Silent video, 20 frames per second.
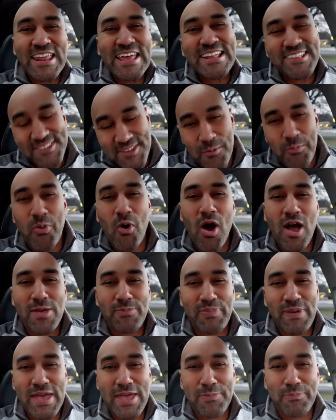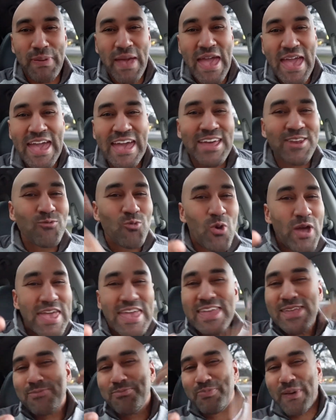It's your boy Big Ben.
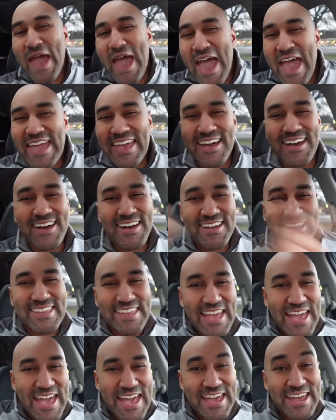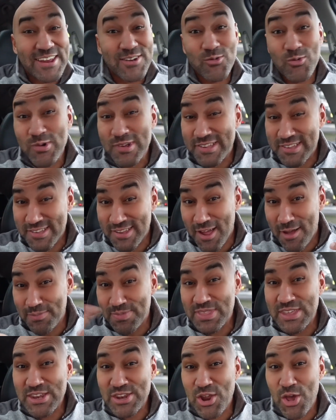We back again with
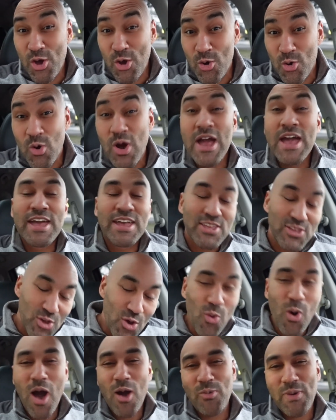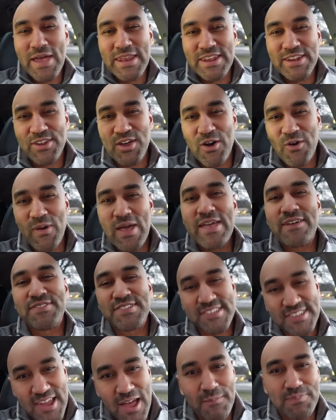something new. You already know if
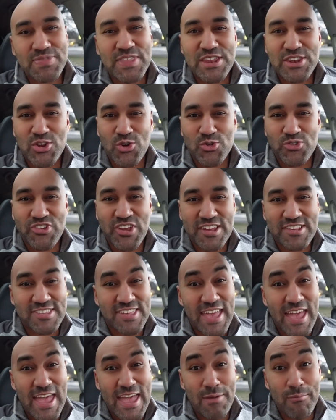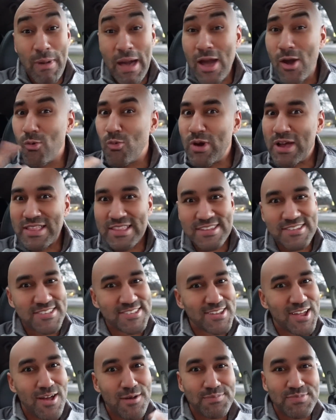something new just came out, well, it's
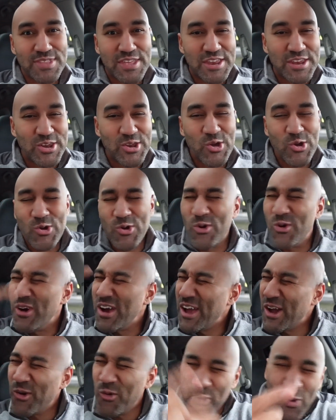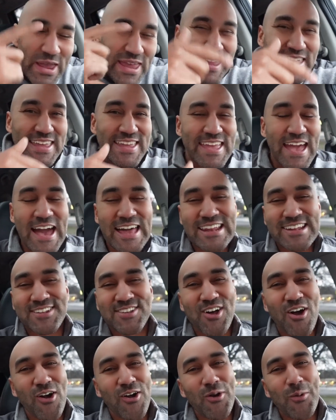something new we gotta
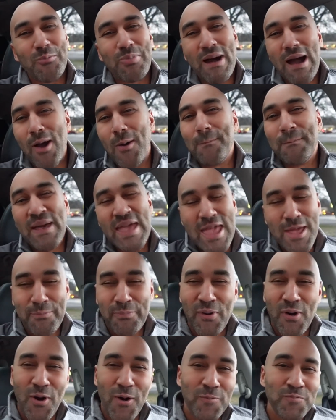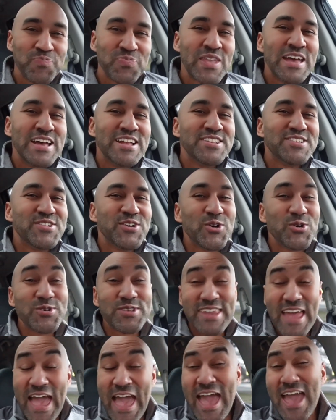talk about. People,
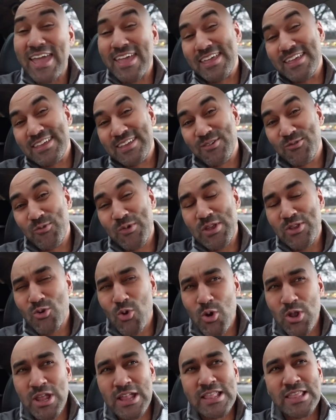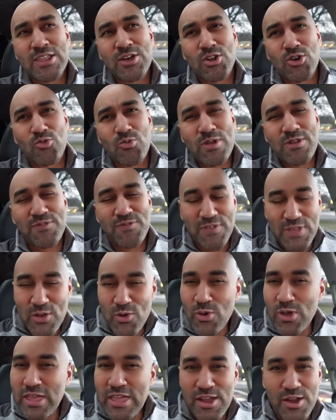today we're doing a little review
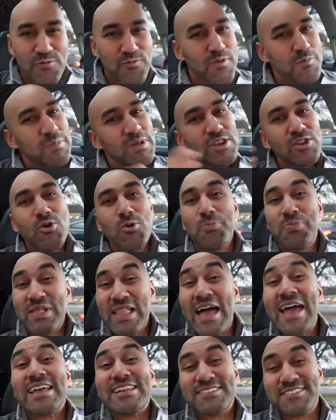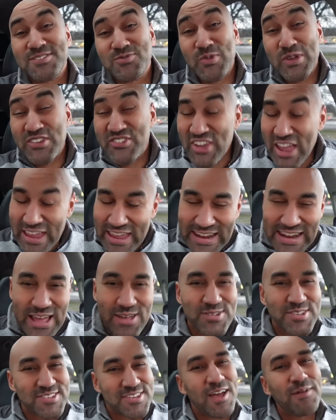here from a new place. We're checking
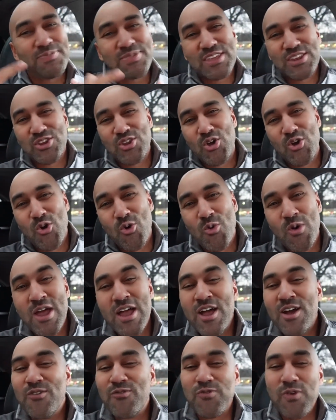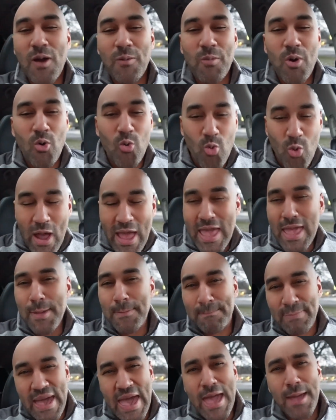out something new from
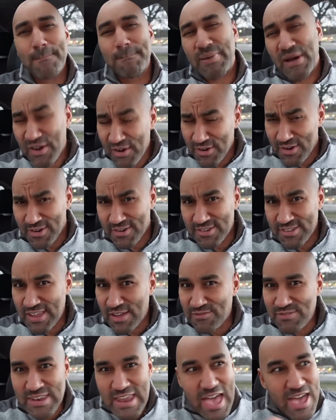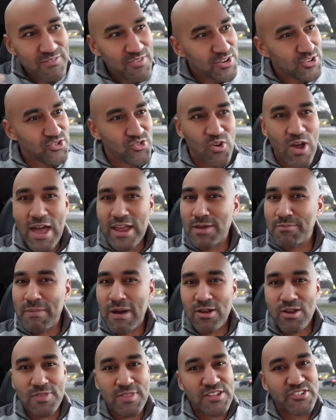Wayback Burgers. I've never tried them
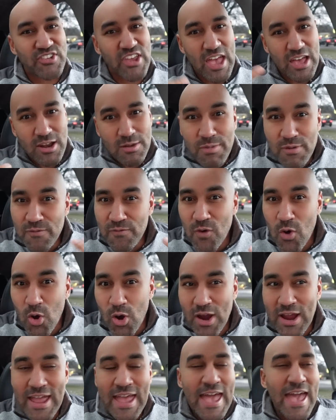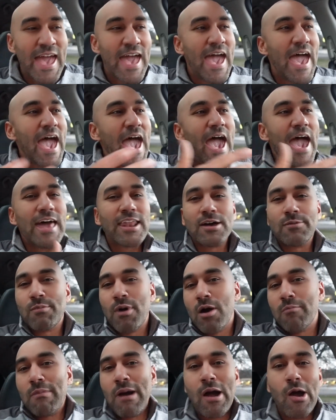out on the channel before, had them
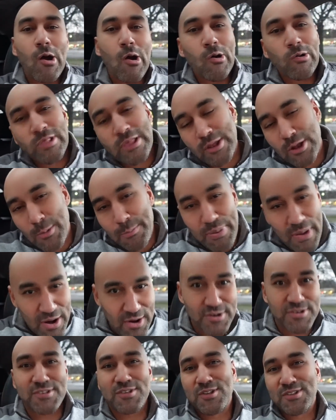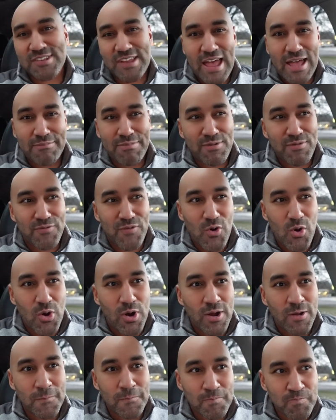on my own little personal time
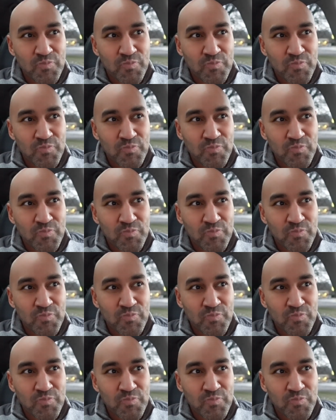before.